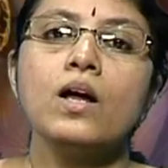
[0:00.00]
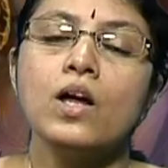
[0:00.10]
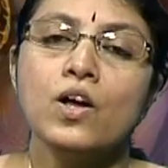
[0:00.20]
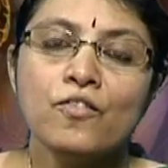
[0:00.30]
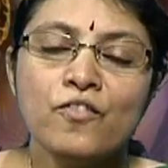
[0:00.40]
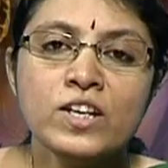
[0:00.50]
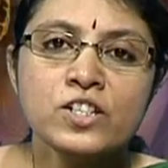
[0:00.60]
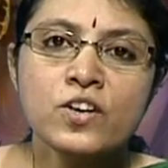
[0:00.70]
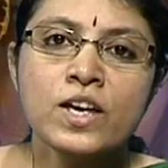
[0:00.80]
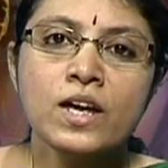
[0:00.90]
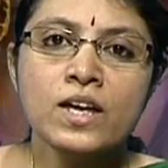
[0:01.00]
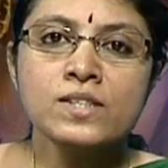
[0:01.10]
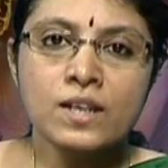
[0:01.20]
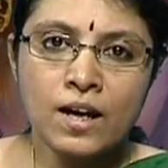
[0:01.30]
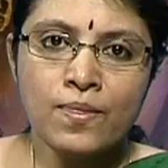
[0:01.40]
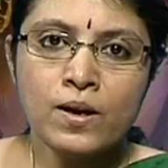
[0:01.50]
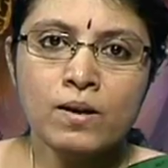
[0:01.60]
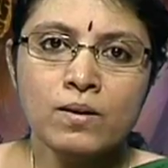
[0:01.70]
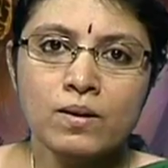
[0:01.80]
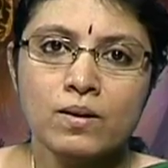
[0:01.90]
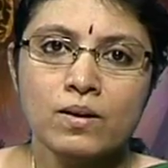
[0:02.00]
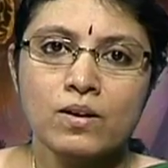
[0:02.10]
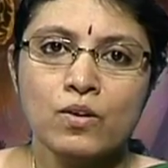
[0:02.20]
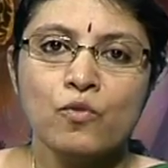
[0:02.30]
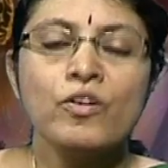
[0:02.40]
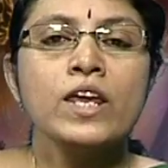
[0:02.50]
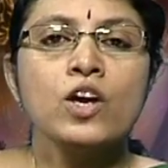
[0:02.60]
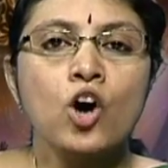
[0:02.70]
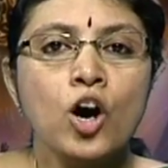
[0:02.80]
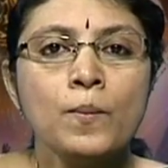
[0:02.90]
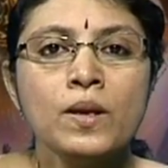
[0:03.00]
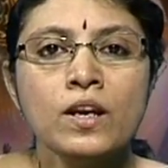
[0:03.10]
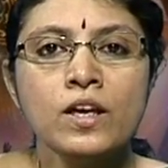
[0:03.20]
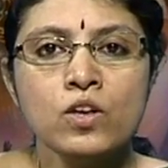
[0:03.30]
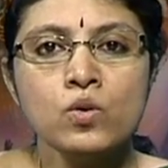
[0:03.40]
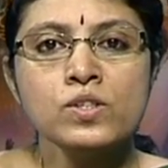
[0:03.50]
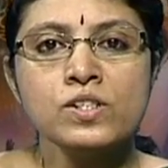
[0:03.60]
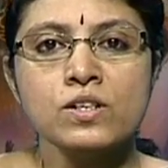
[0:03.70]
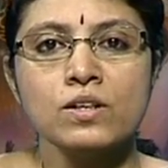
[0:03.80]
Filtering is another very commonly used